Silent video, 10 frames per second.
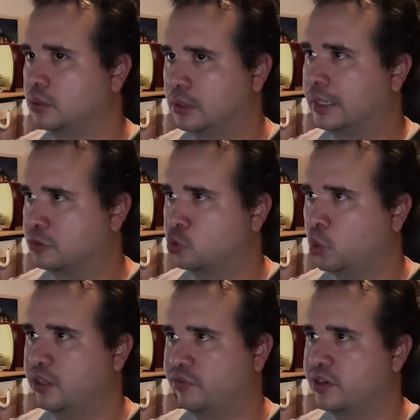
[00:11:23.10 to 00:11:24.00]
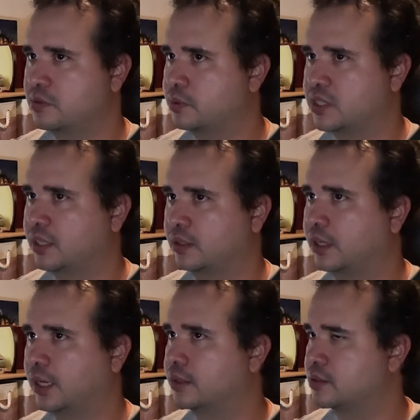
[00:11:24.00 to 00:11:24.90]
Like 20 frames per second
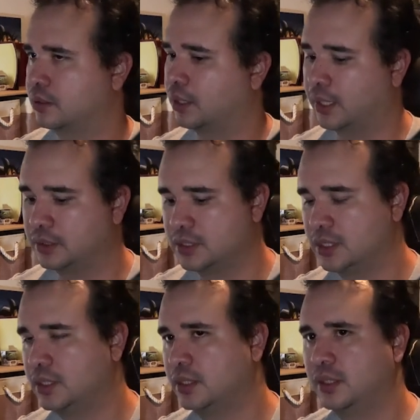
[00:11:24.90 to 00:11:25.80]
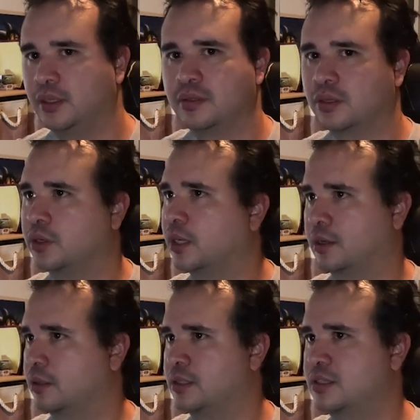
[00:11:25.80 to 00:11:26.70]
gain, it's a lot. So
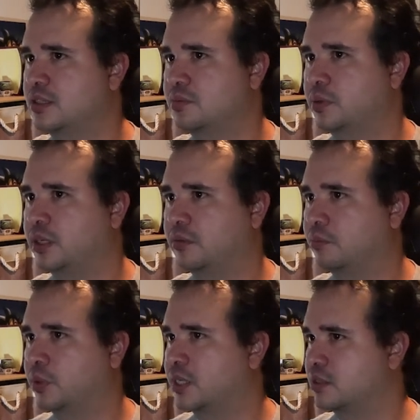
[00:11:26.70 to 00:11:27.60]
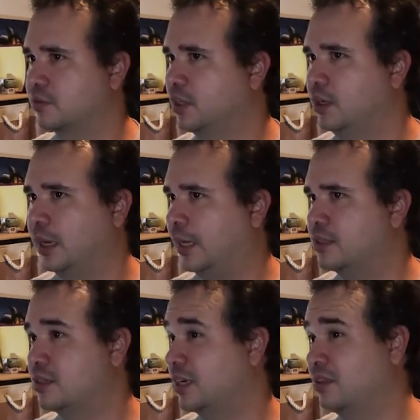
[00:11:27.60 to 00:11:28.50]
yeah, it's just pretty impressive.
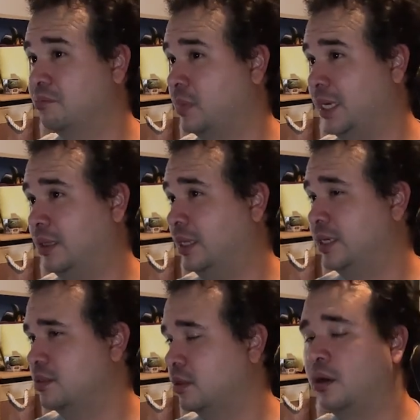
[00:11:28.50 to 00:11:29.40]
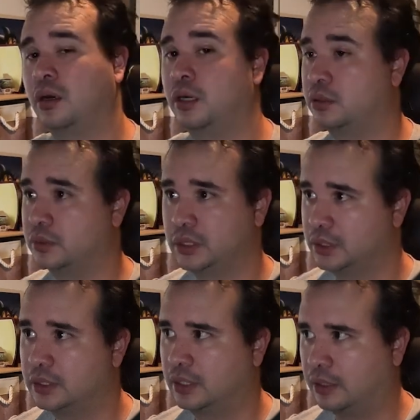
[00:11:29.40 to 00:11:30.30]
I'd say the Megalights are
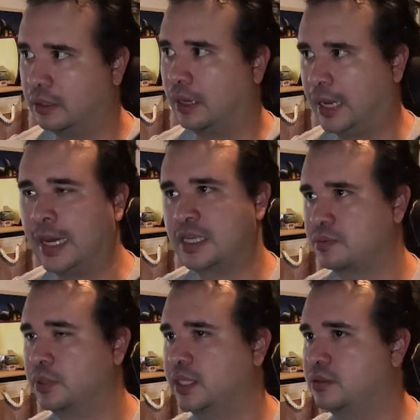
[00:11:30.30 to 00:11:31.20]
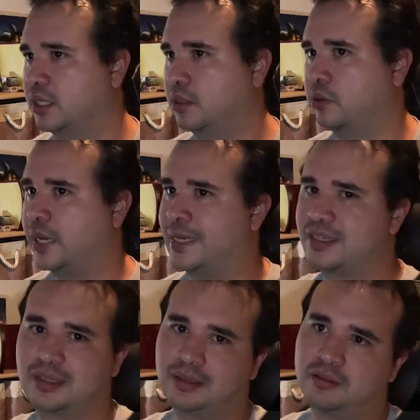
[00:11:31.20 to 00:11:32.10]
as big deal
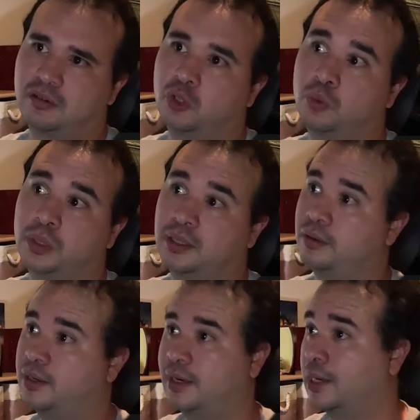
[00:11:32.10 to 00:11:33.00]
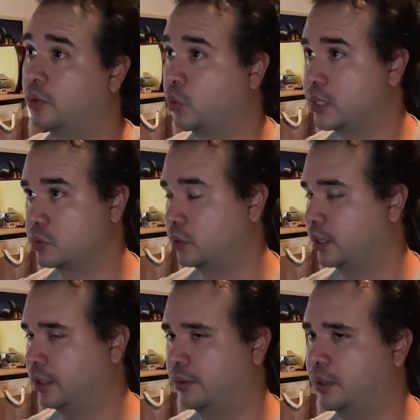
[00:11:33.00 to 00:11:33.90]
as Lumen and Nanite was when
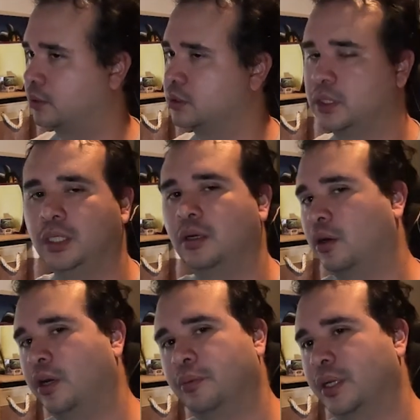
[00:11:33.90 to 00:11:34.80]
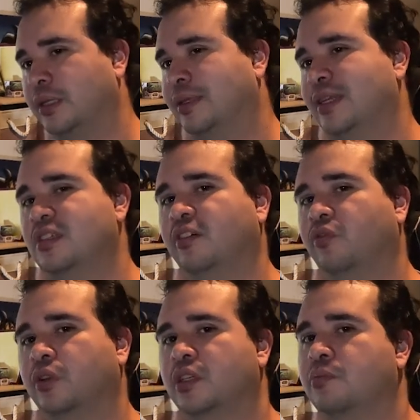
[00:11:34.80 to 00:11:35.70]
it came out. All right, everybody, that is it
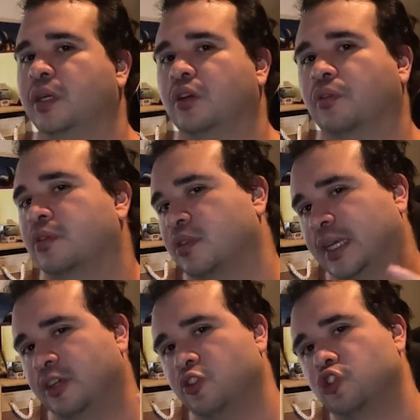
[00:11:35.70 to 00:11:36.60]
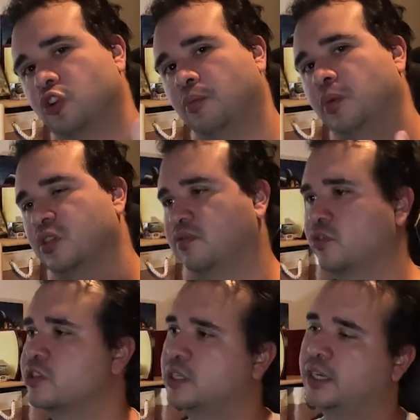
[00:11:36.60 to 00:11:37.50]
for this video. Thank you so much
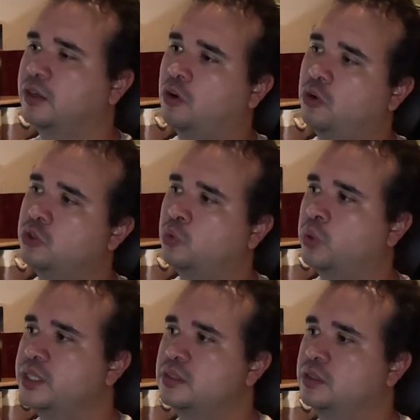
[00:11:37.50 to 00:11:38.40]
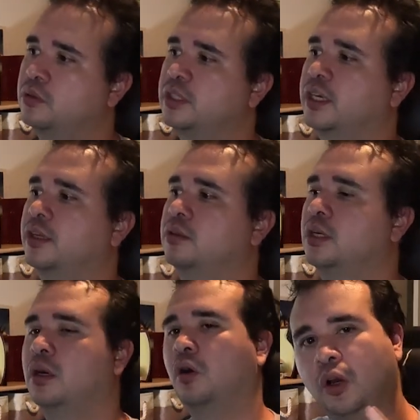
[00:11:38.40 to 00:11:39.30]
for staying all the way till the end.
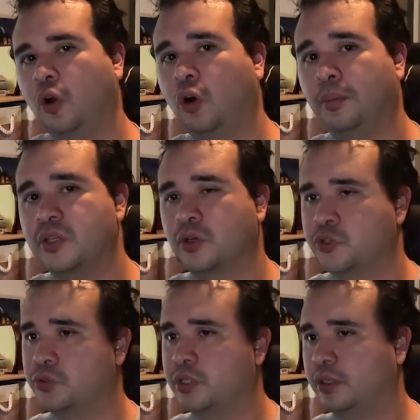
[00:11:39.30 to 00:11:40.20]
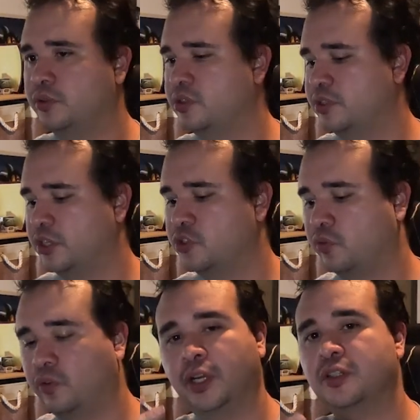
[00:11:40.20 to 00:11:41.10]
All my socials on downstairs.
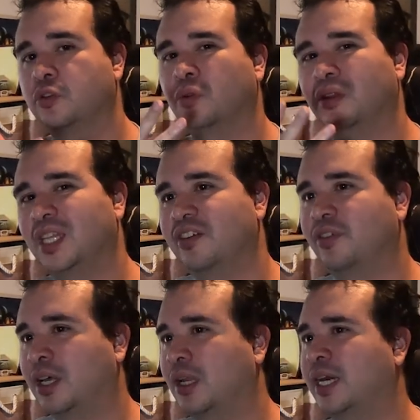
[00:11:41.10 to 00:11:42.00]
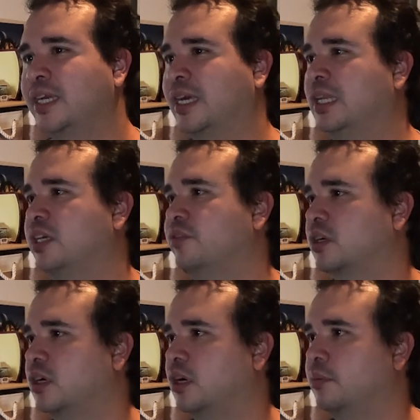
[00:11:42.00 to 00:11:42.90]
Don't forget to leave a like and leave a
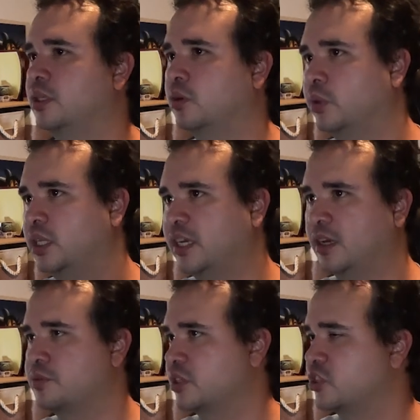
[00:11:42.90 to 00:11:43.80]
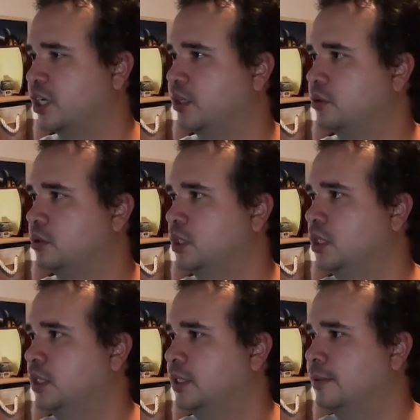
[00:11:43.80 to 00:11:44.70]
comment. That really helps the channel.
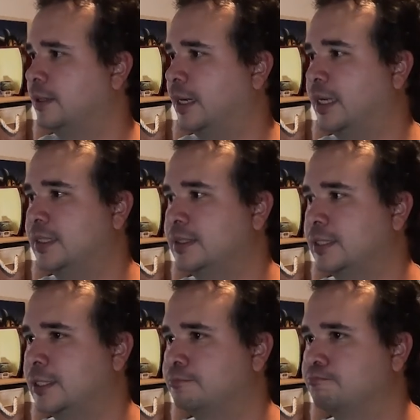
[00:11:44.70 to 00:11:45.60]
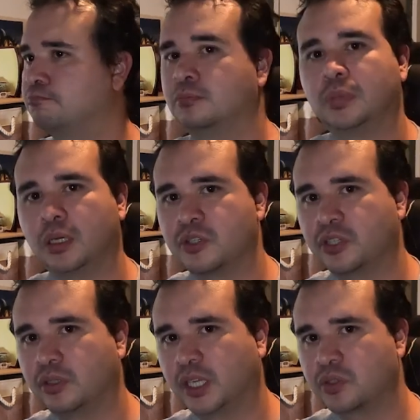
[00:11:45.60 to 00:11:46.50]
And I'll see
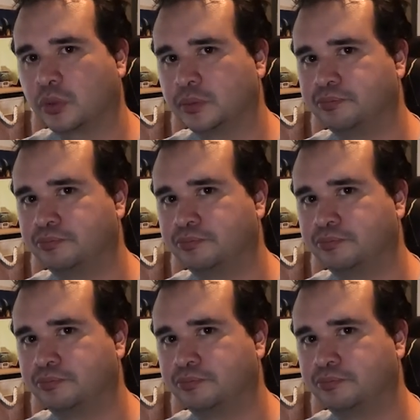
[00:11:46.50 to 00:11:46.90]
you in the next one.